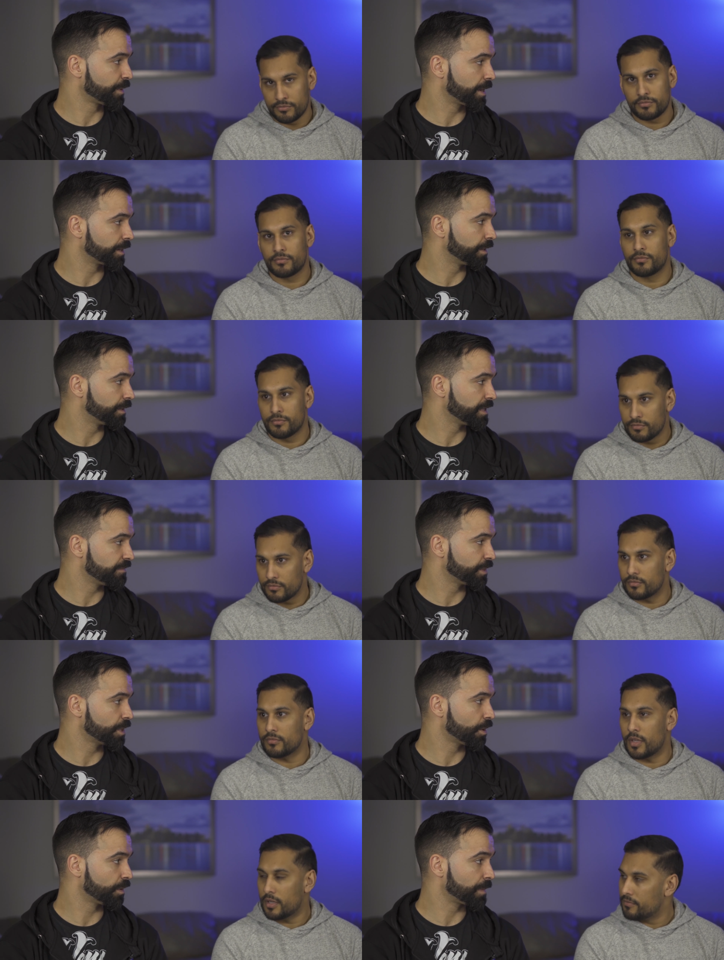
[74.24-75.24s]
Speaker 1: McGregor,
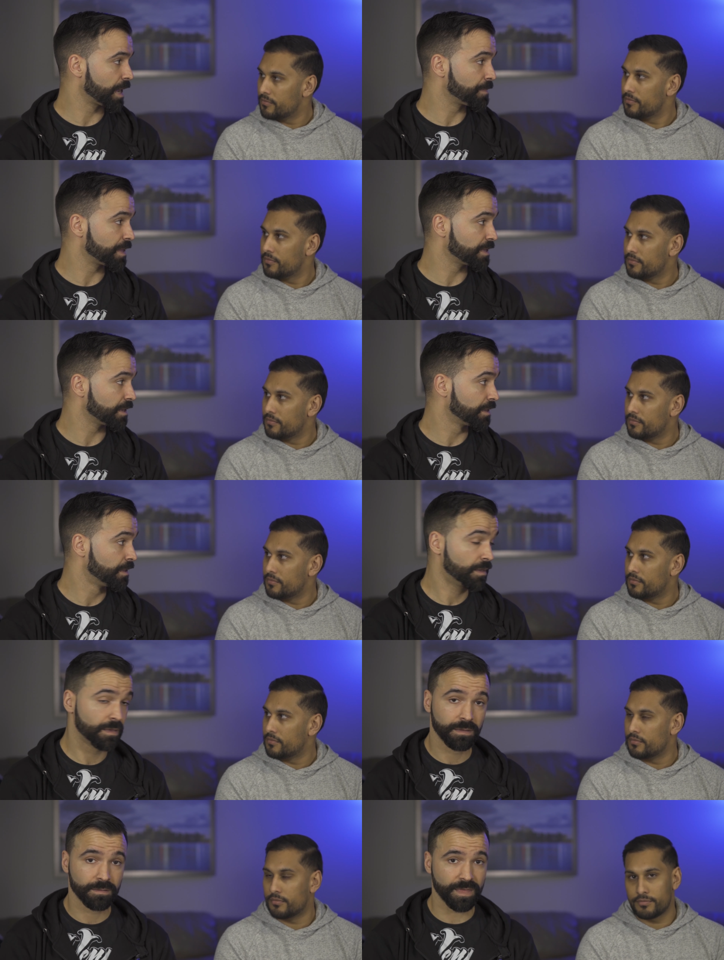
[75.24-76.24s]
even though, in my opinion,
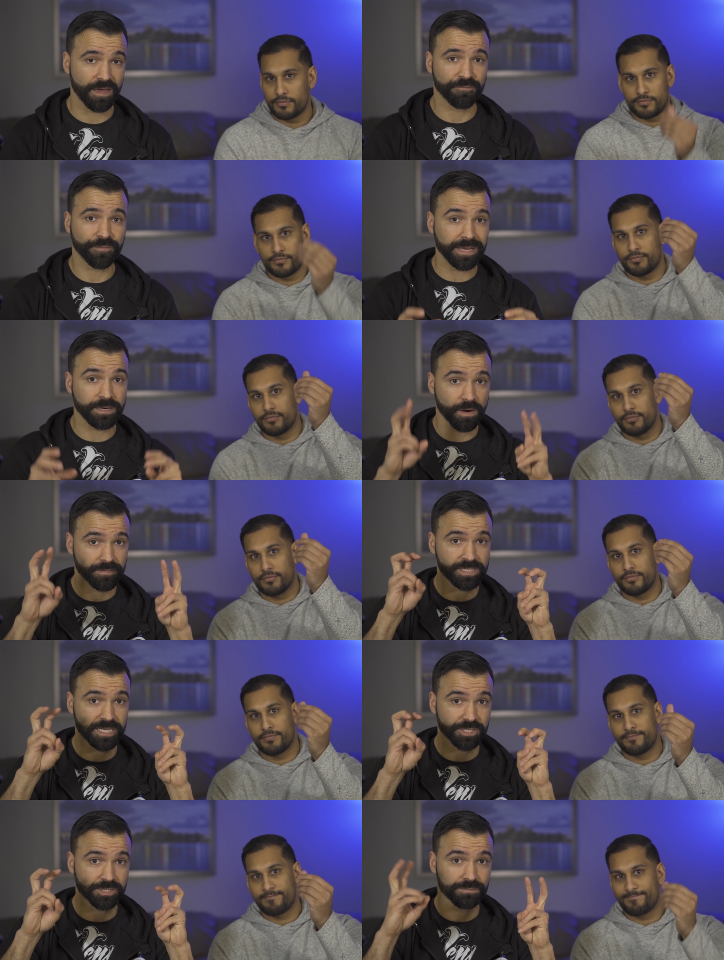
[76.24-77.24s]
that fight
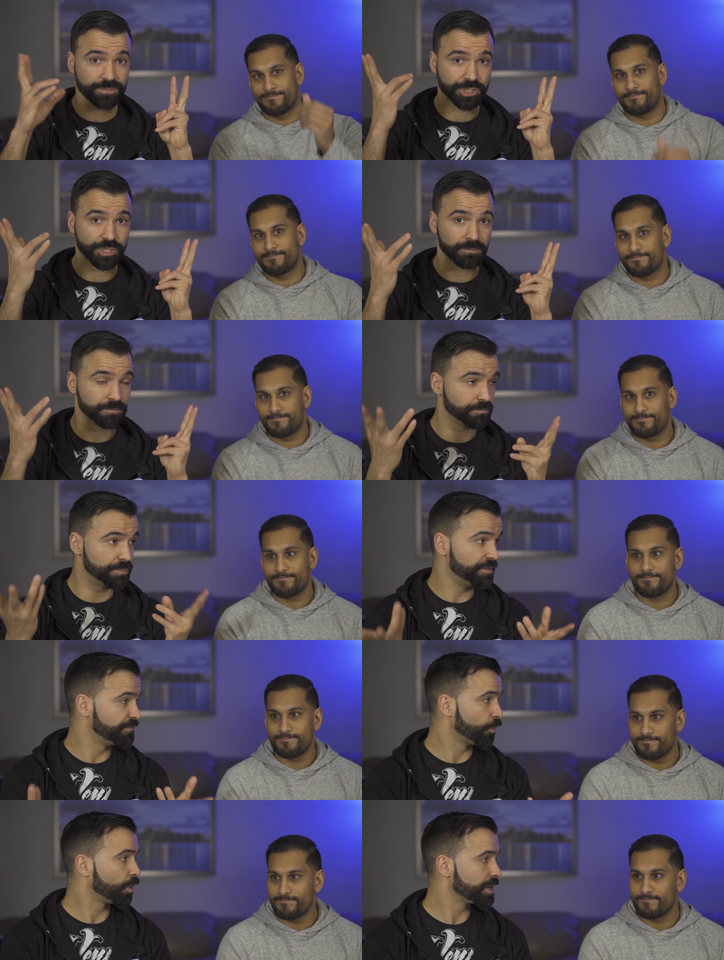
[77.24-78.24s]
conversation should
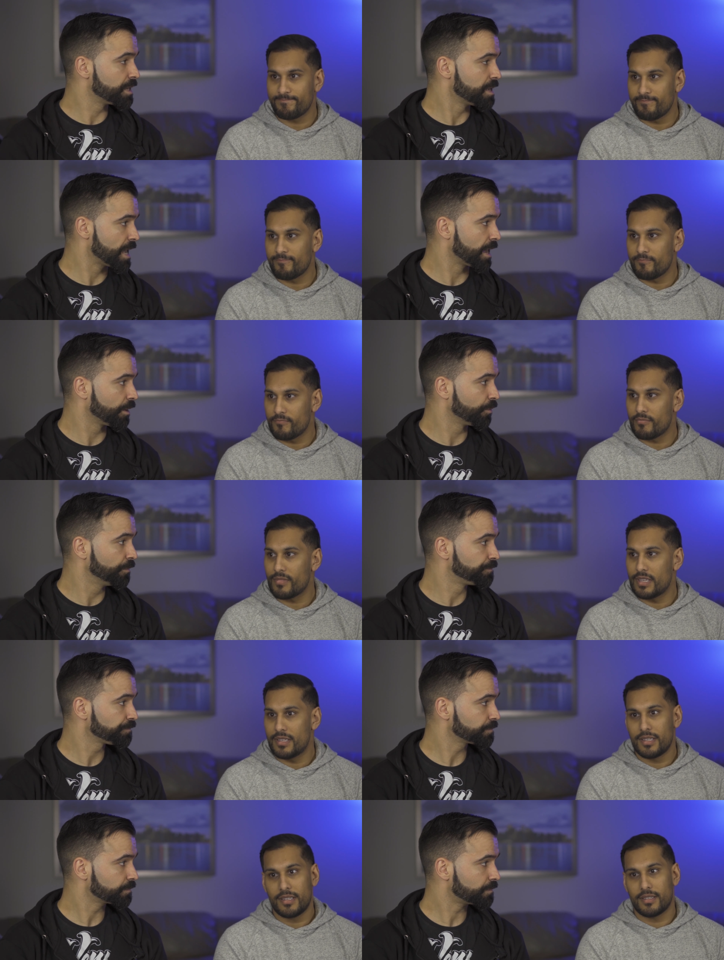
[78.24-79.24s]
be void now.
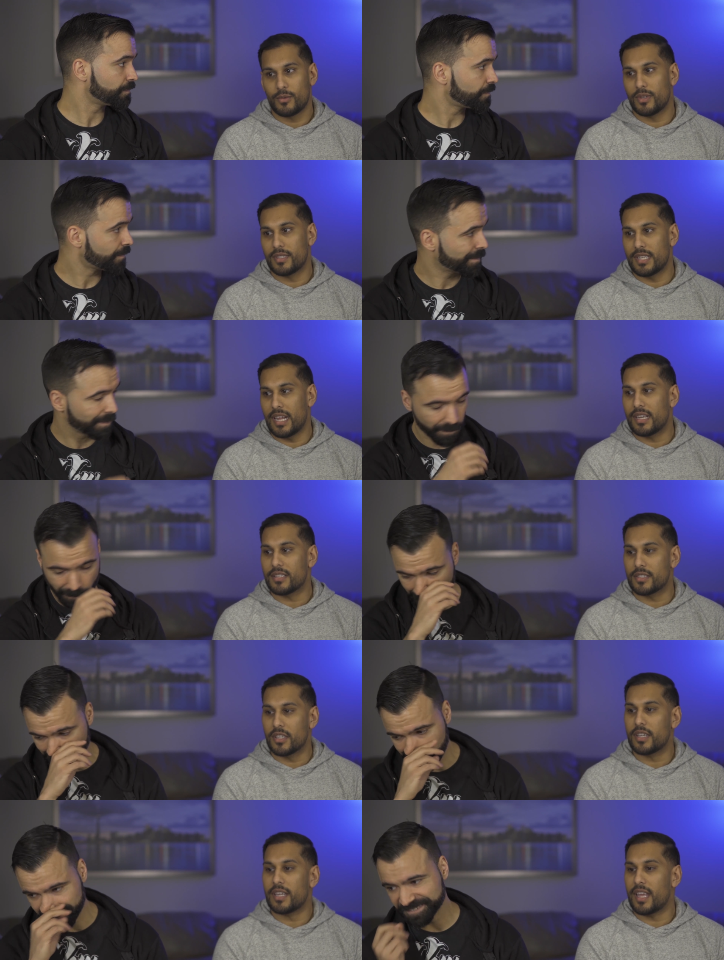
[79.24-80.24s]
Well,
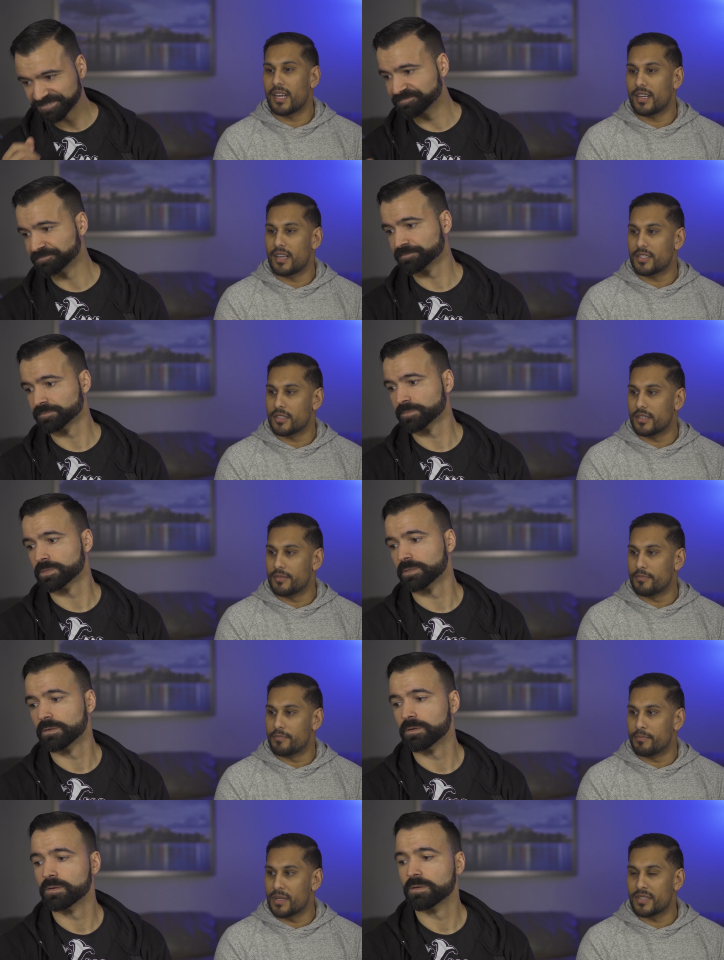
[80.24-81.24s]
Dana's
Speaker 2: looking at it as a
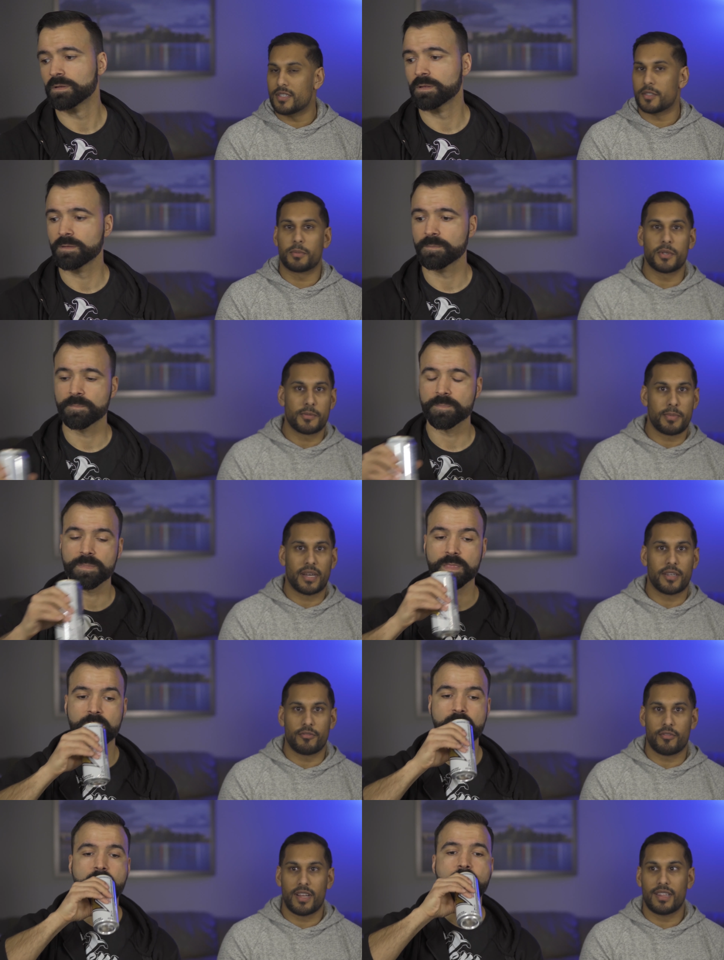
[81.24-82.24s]
business
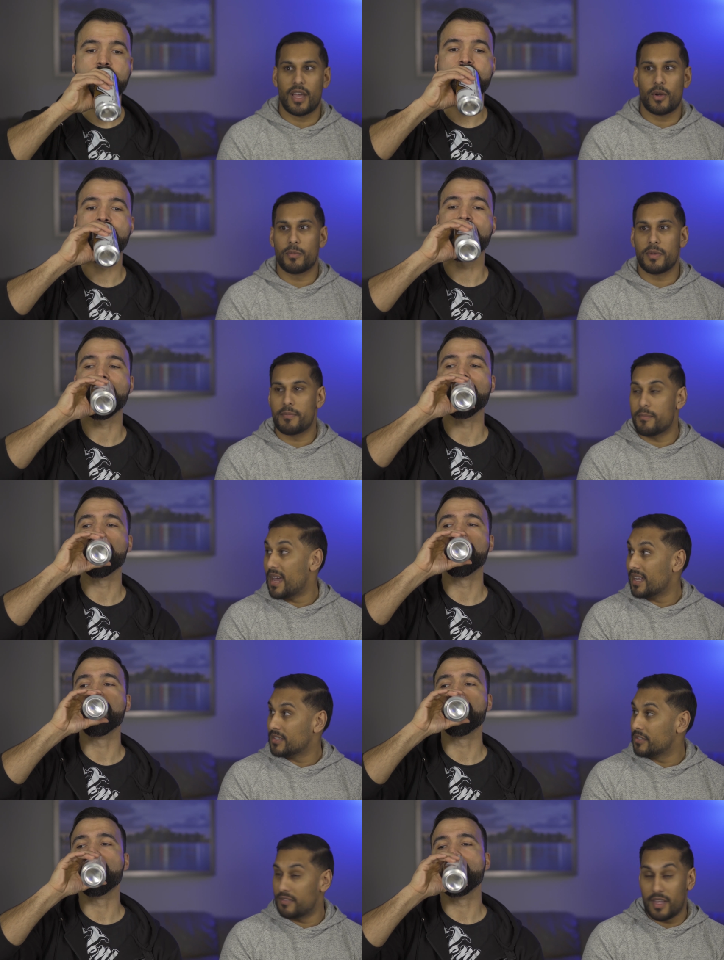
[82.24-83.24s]
perspective, right? That would be
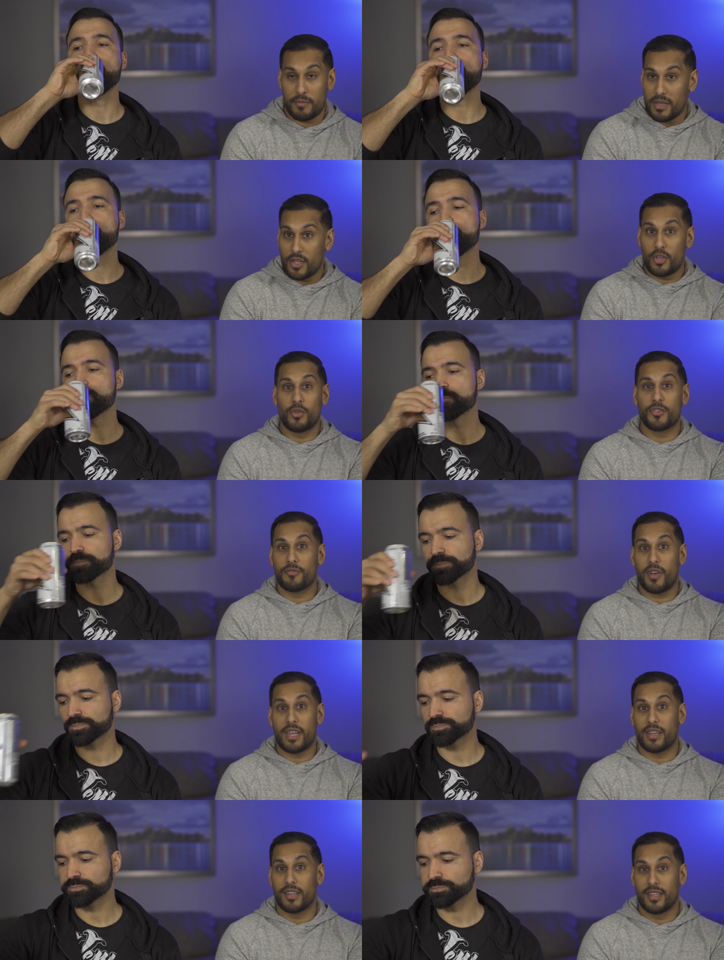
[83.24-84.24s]
massive. That'd be a huge
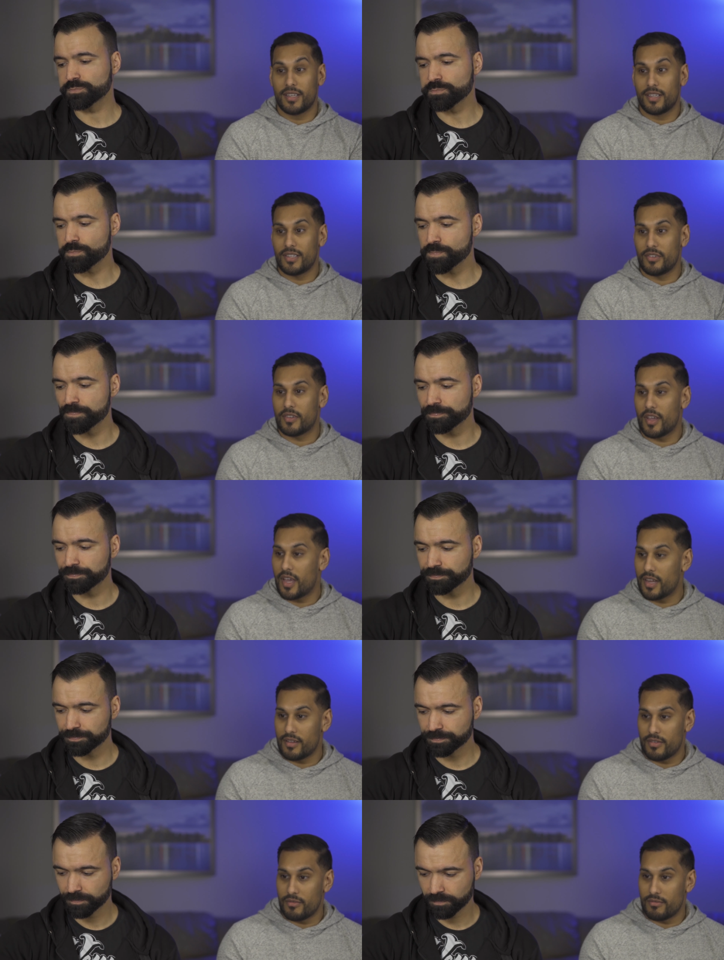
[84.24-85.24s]
fight. You
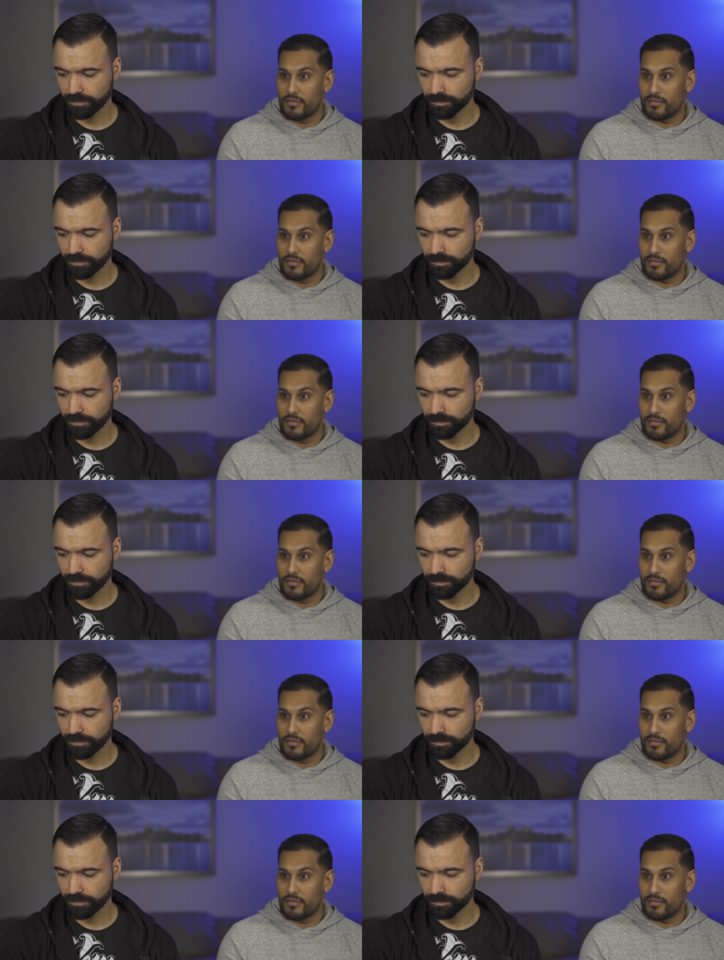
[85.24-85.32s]
got